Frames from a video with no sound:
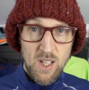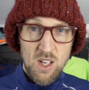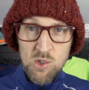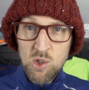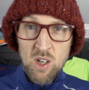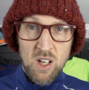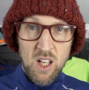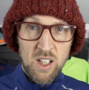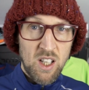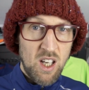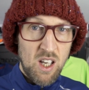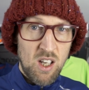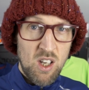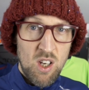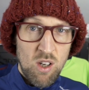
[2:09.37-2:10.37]
That's kind of like
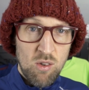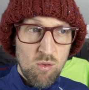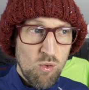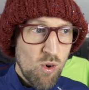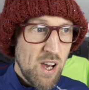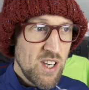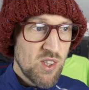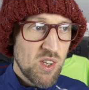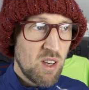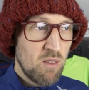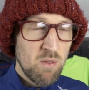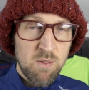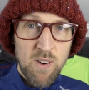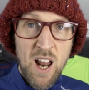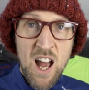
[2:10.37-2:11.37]
a
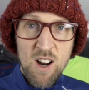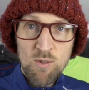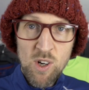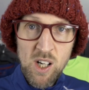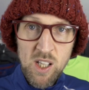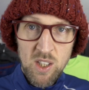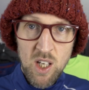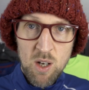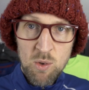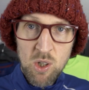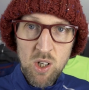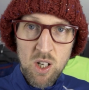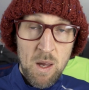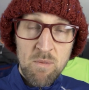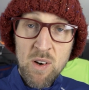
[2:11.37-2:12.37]
racing flat, really, that
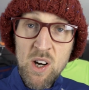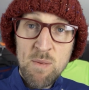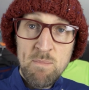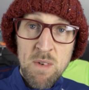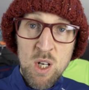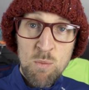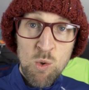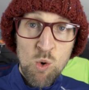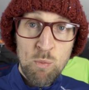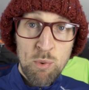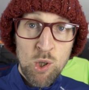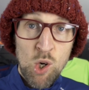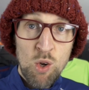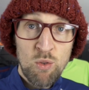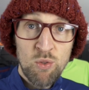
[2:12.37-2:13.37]
one. A very minimal
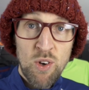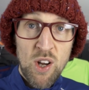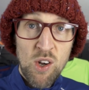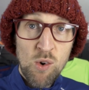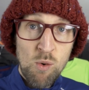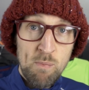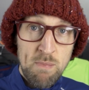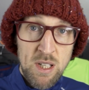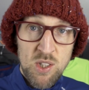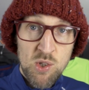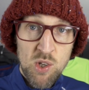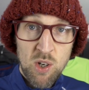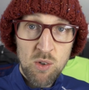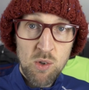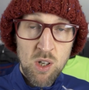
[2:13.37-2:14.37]
profile
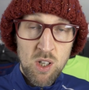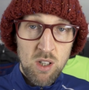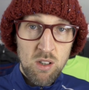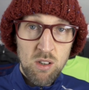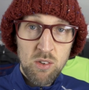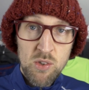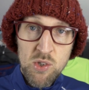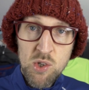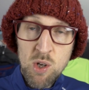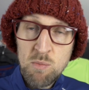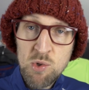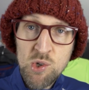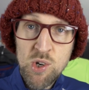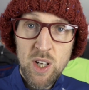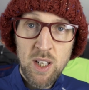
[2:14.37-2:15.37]
midsole on the
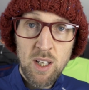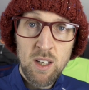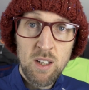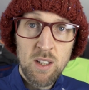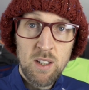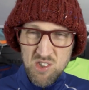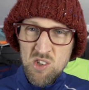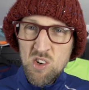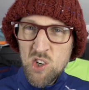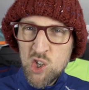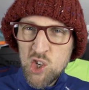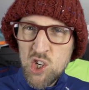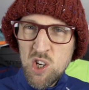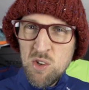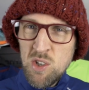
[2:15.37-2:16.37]
Zoom Streak. It's not a
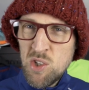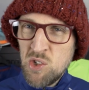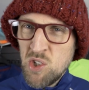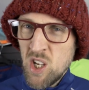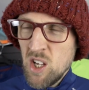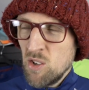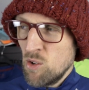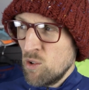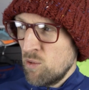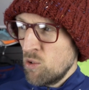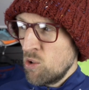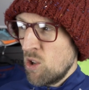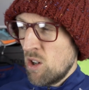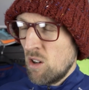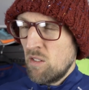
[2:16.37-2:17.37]
shoe you see an
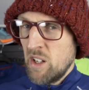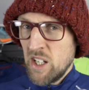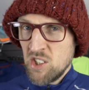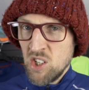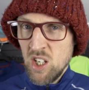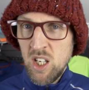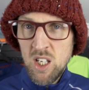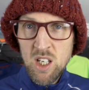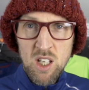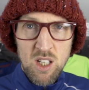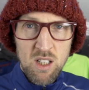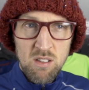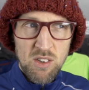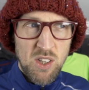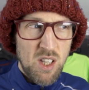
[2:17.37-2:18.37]
awful lot of, actually.
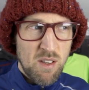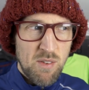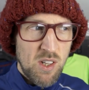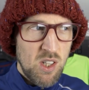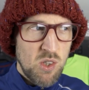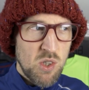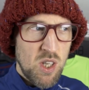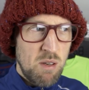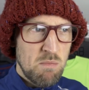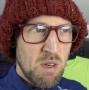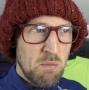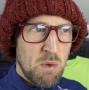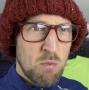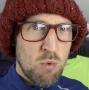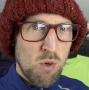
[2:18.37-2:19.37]
I think I've only seen
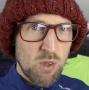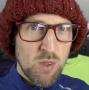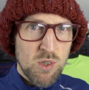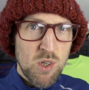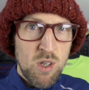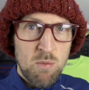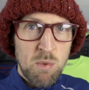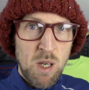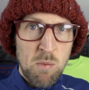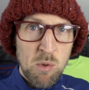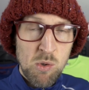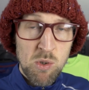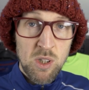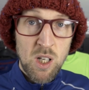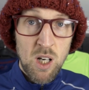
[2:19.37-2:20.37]
maybe one or two
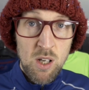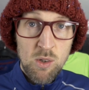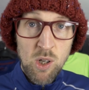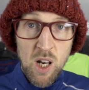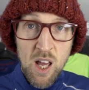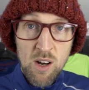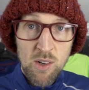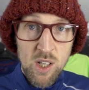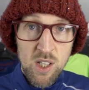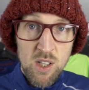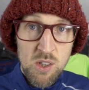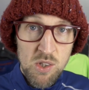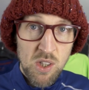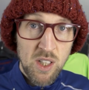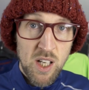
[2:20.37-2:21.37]
people in the local area
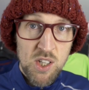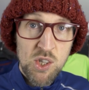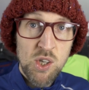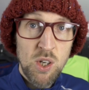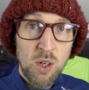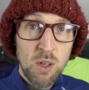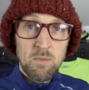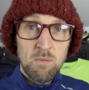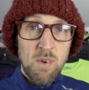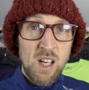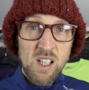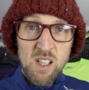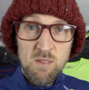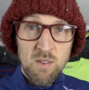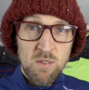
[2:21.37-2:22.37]
using that shoe,
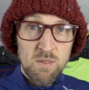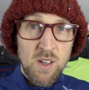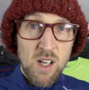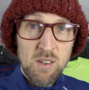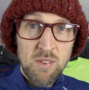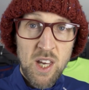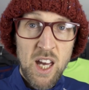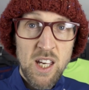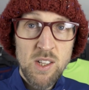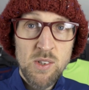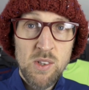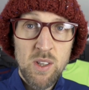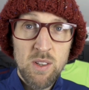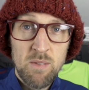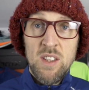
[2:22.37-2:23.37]
mainly for
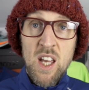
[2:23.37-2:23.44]
5Ks.